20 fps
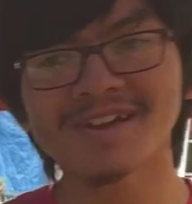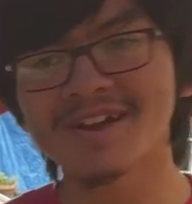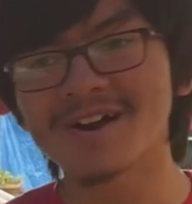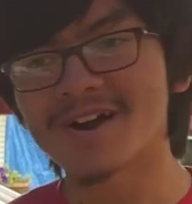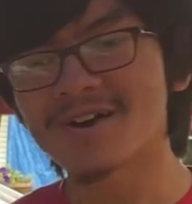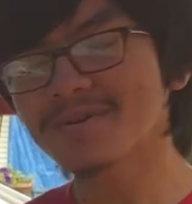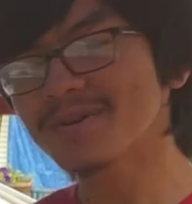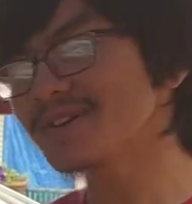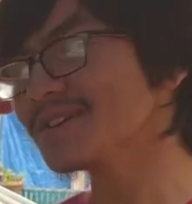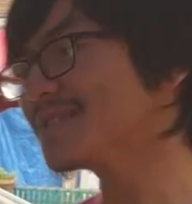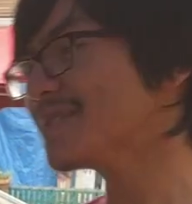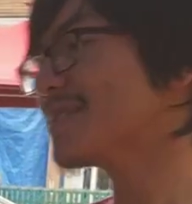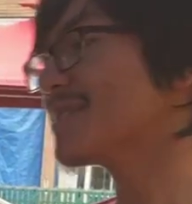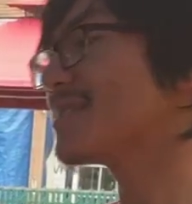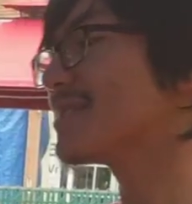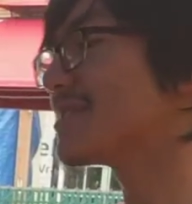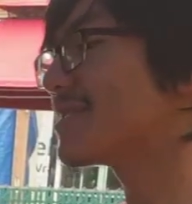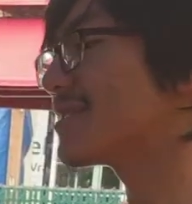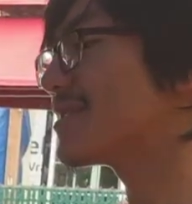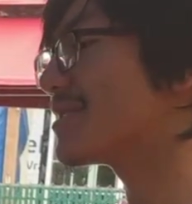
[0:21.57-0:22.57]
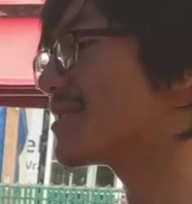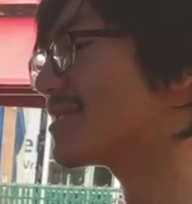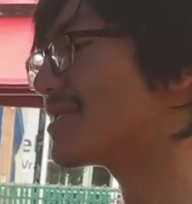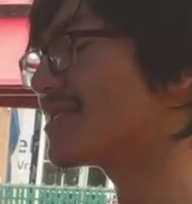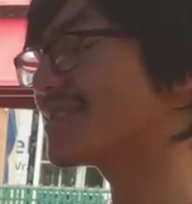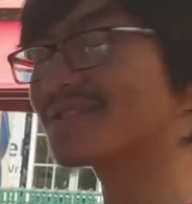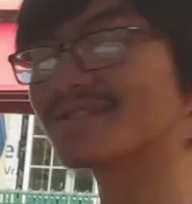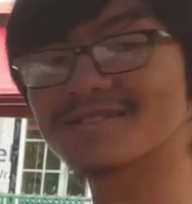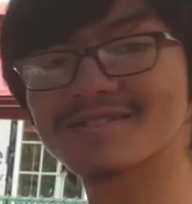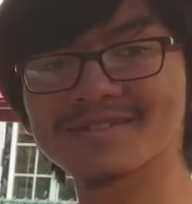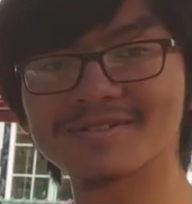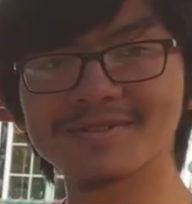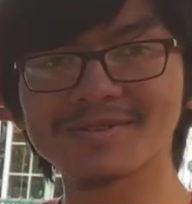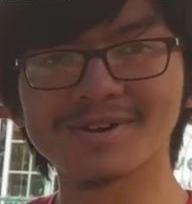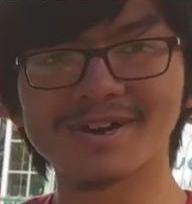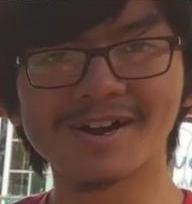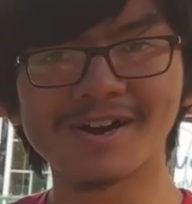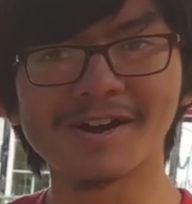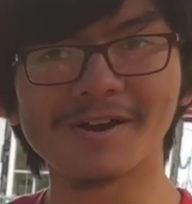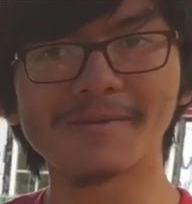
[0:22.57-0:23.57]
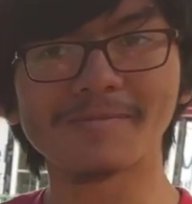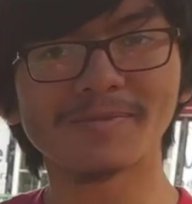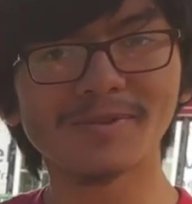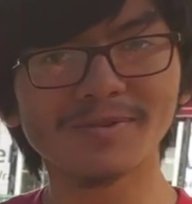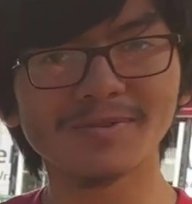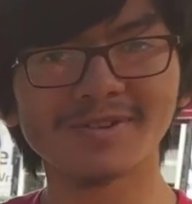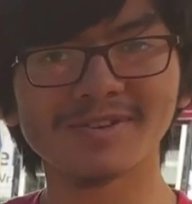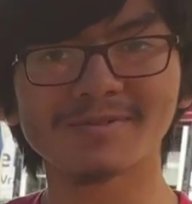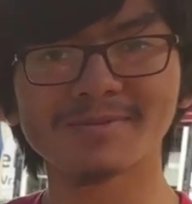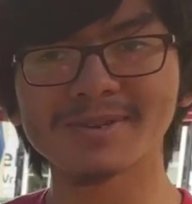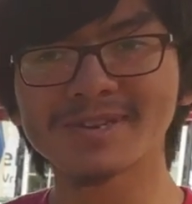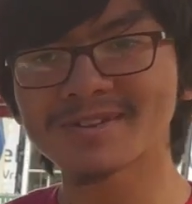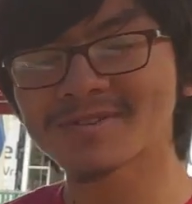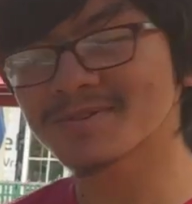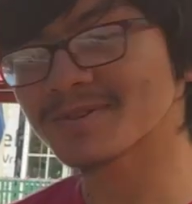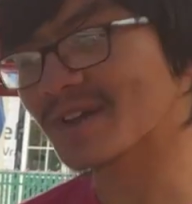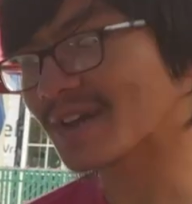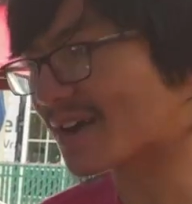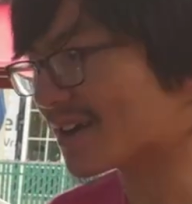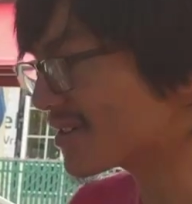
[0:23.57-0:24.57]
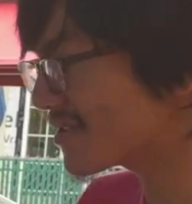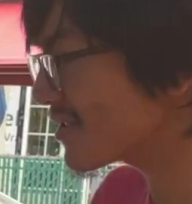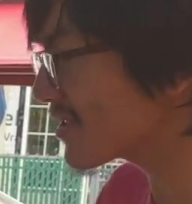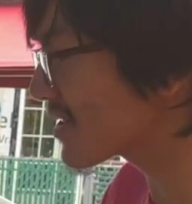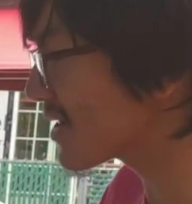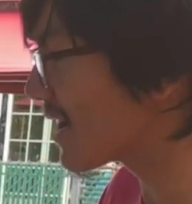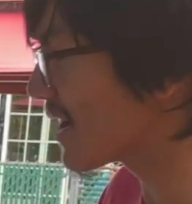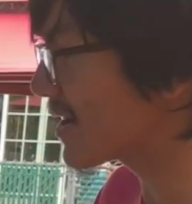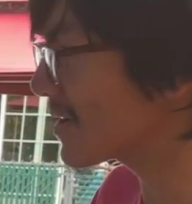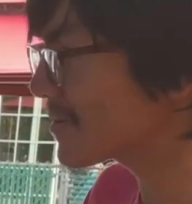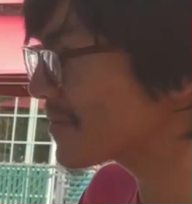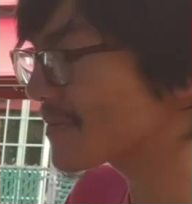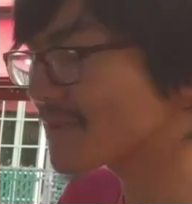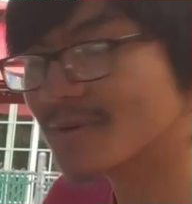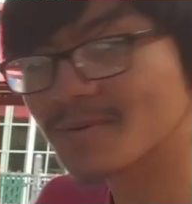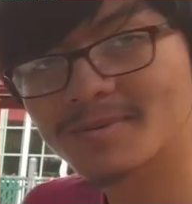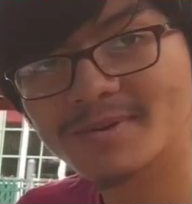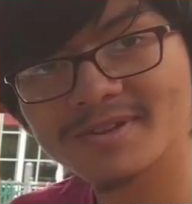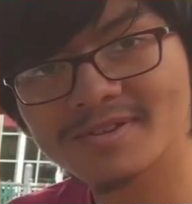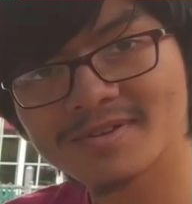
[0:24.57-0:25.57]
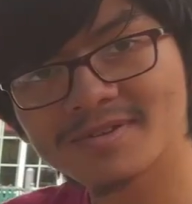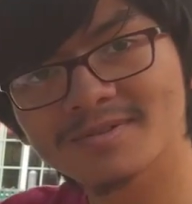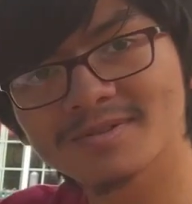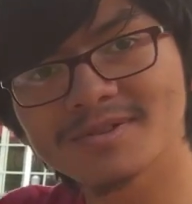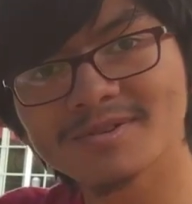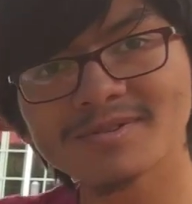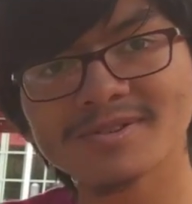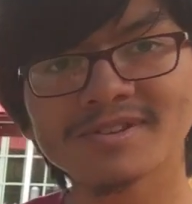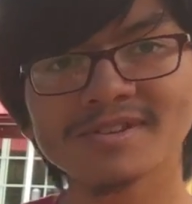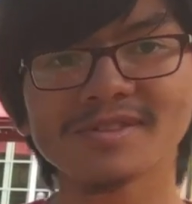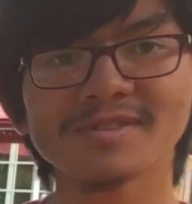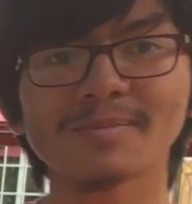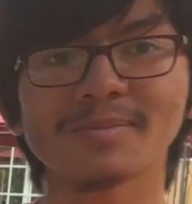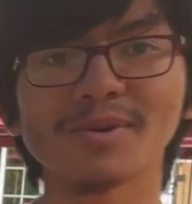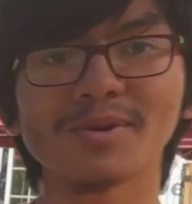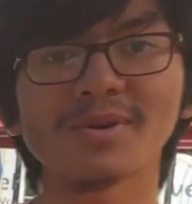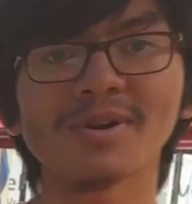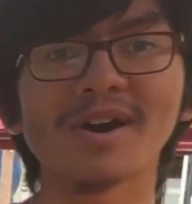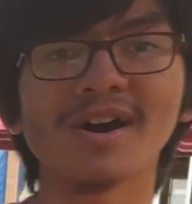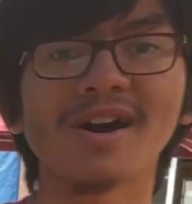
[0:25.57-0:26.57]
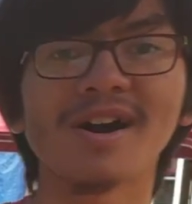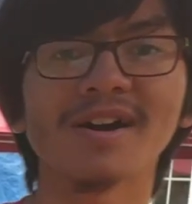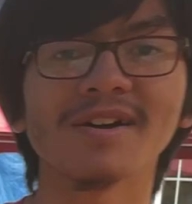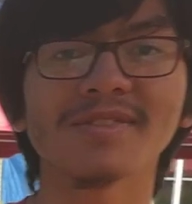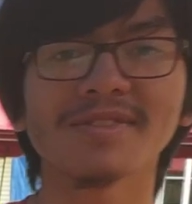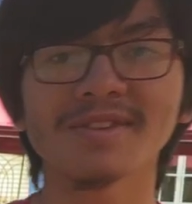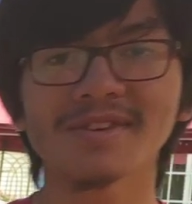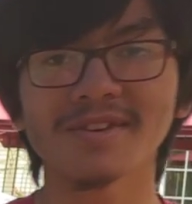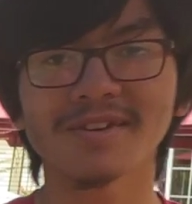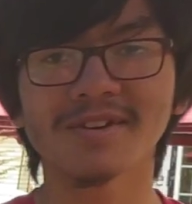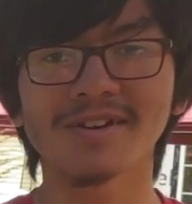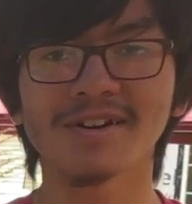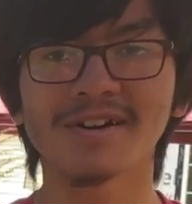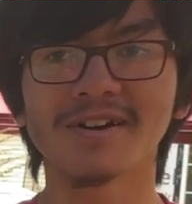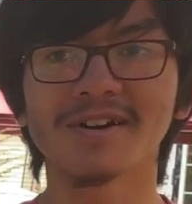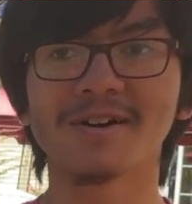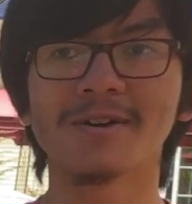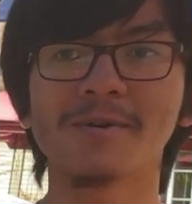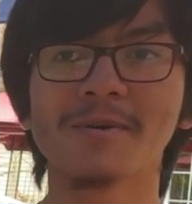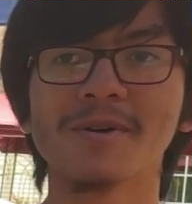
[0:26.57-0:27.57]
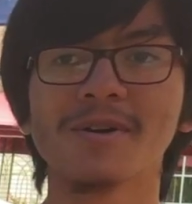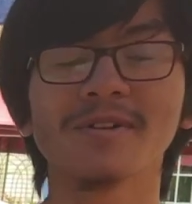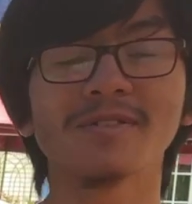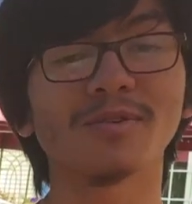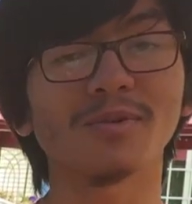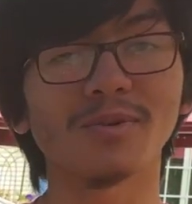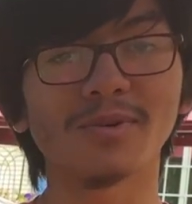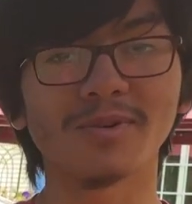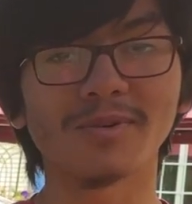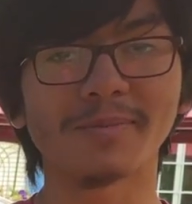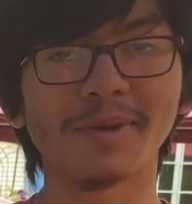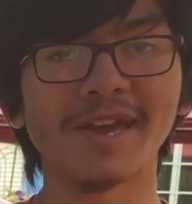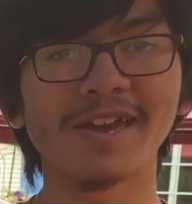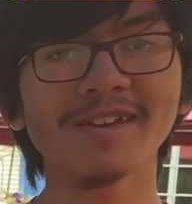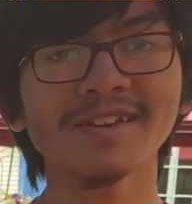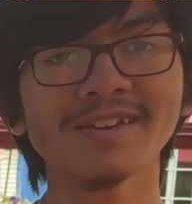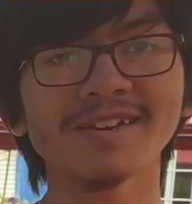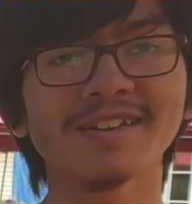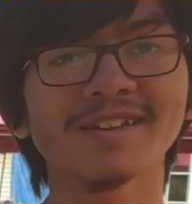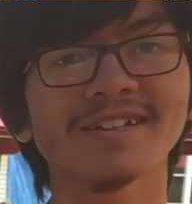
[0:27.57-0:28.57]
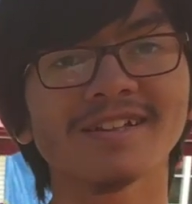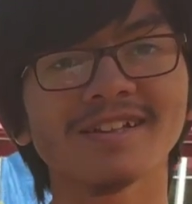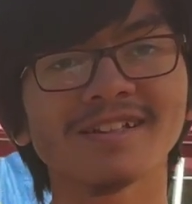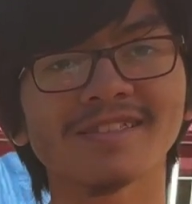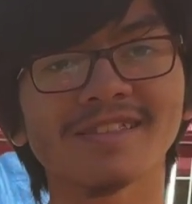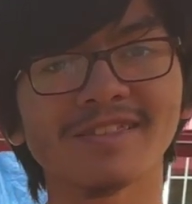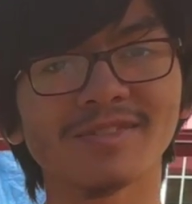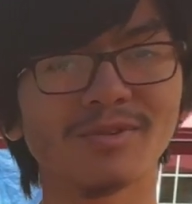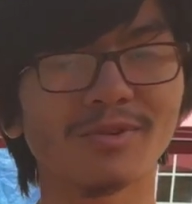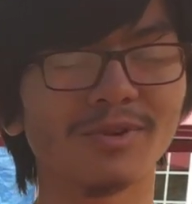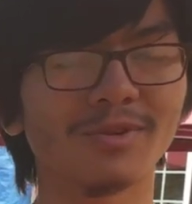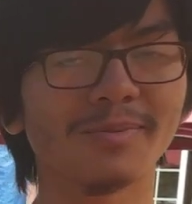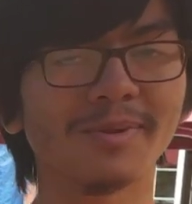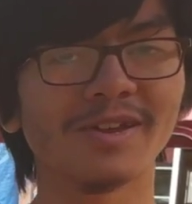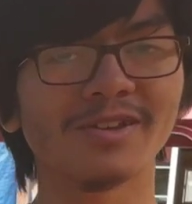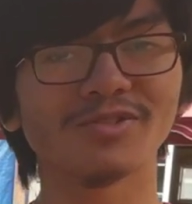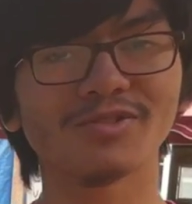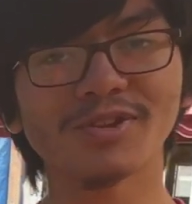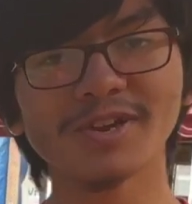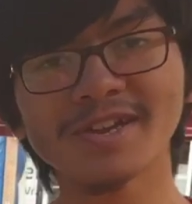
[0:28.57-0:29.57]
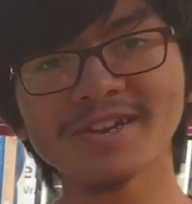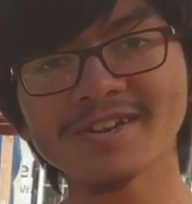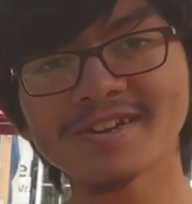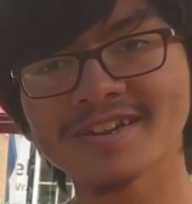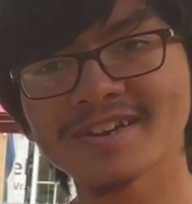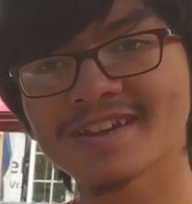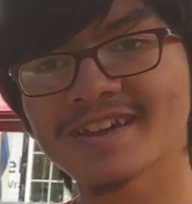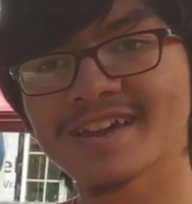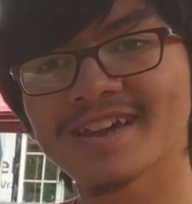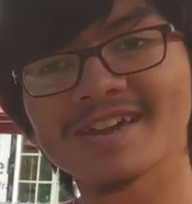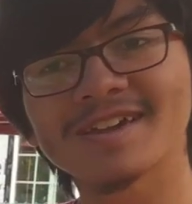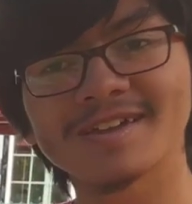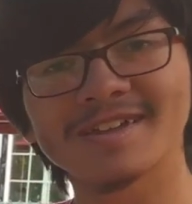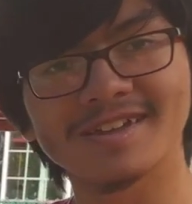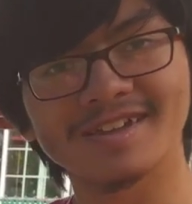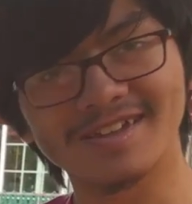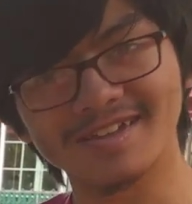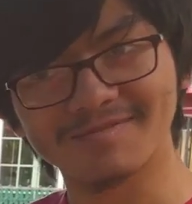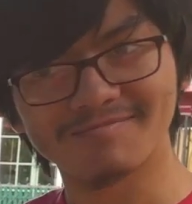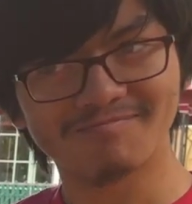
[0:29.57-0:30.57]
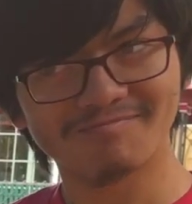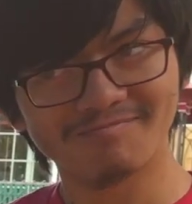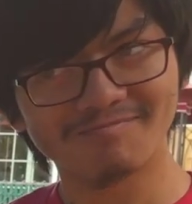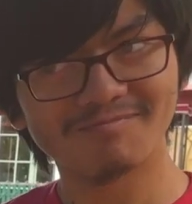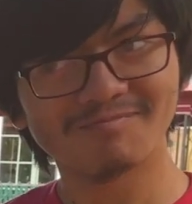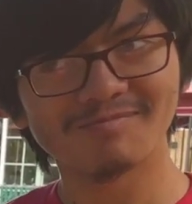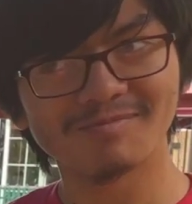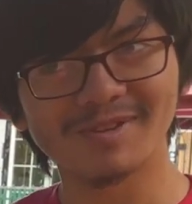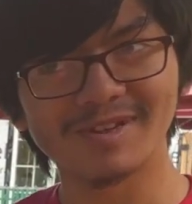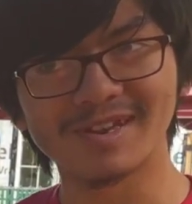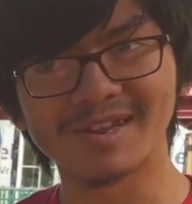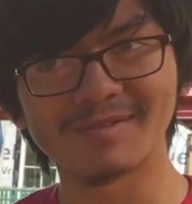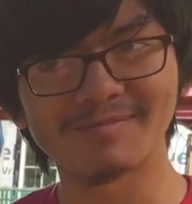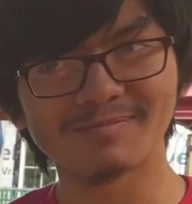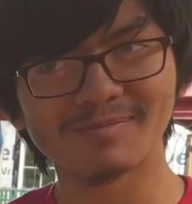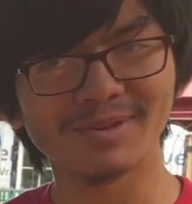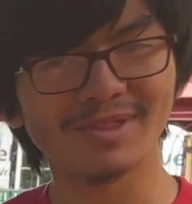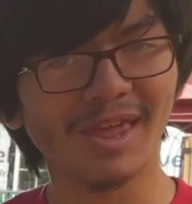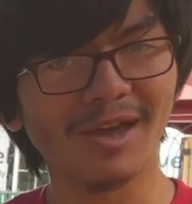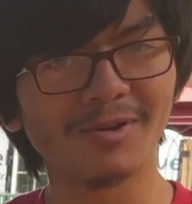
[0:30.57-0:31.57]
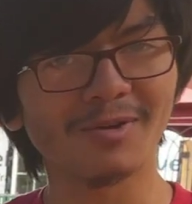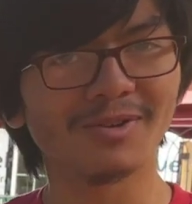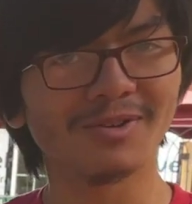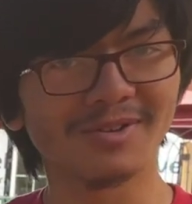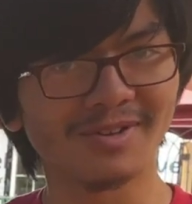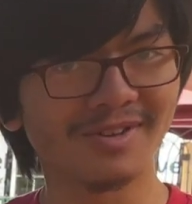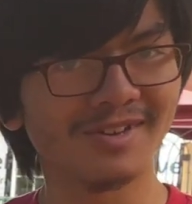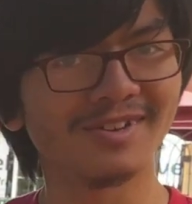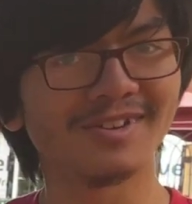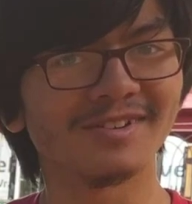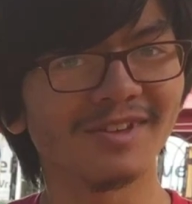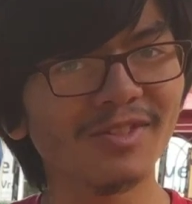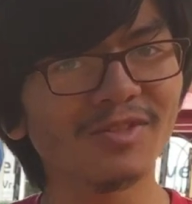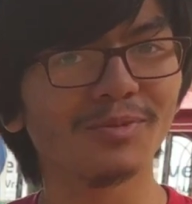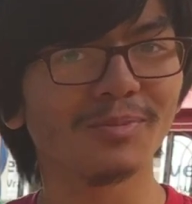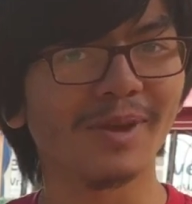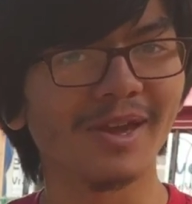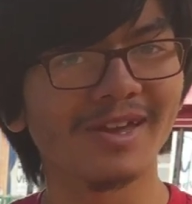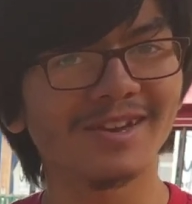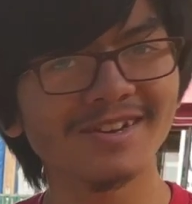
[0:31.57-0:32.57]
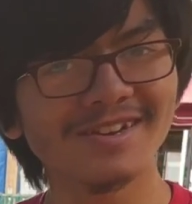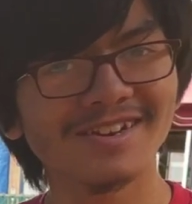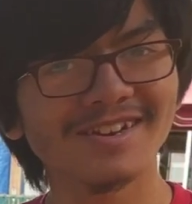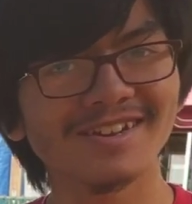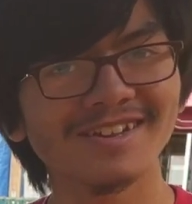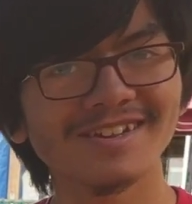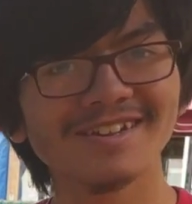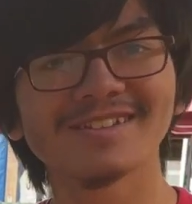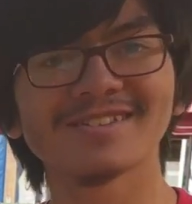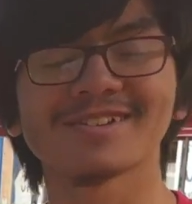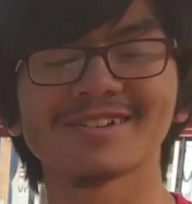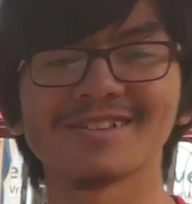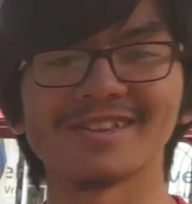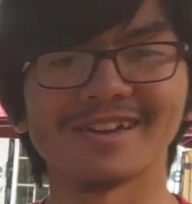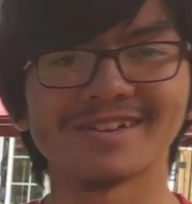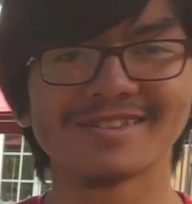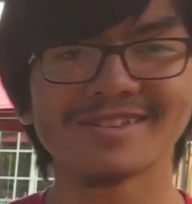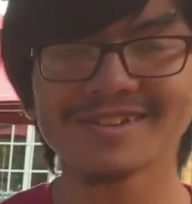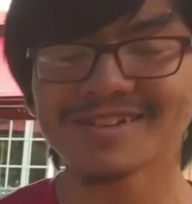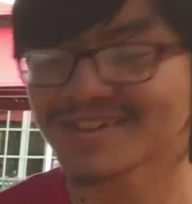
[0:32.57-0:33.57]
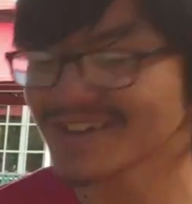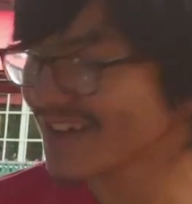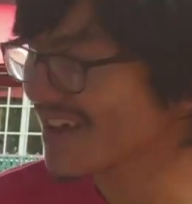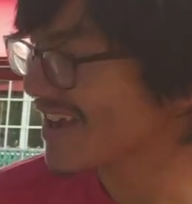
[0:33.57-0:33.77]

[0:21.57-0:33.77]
All we need to do is we need to get under the car, we need to loosen the bolt on the oil pan, let the oil pan drain, and then put that oil in another pan to collect it.